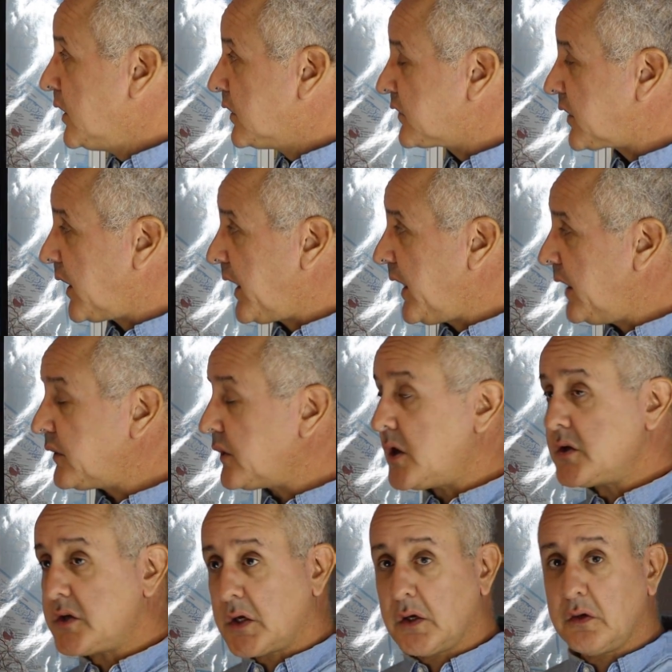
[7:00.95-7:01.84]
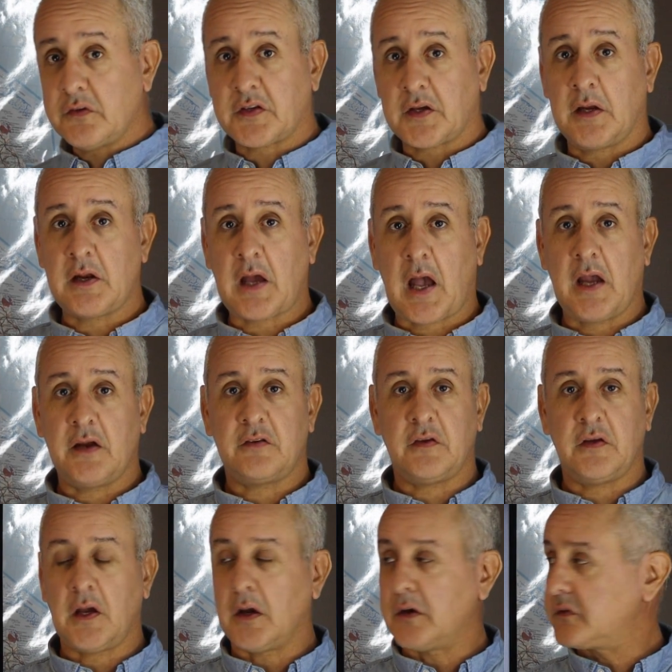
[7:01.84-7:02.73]
So how do you use an
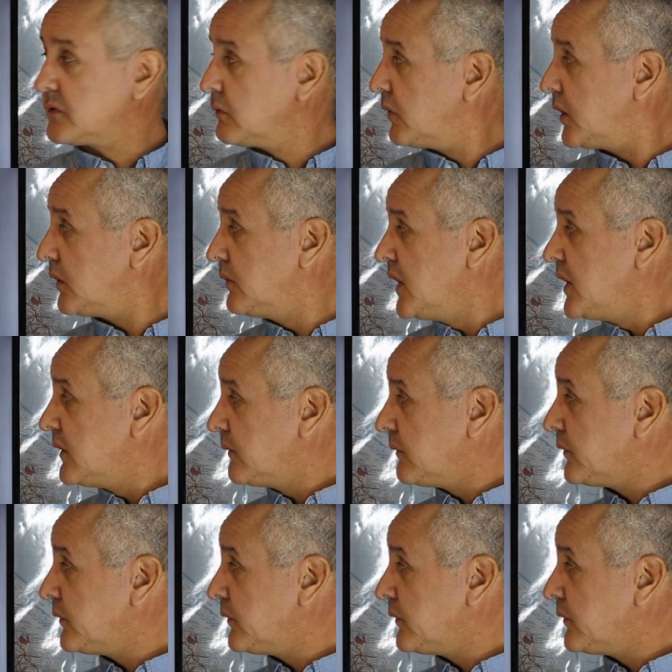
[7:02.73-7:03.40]
ATS? Well,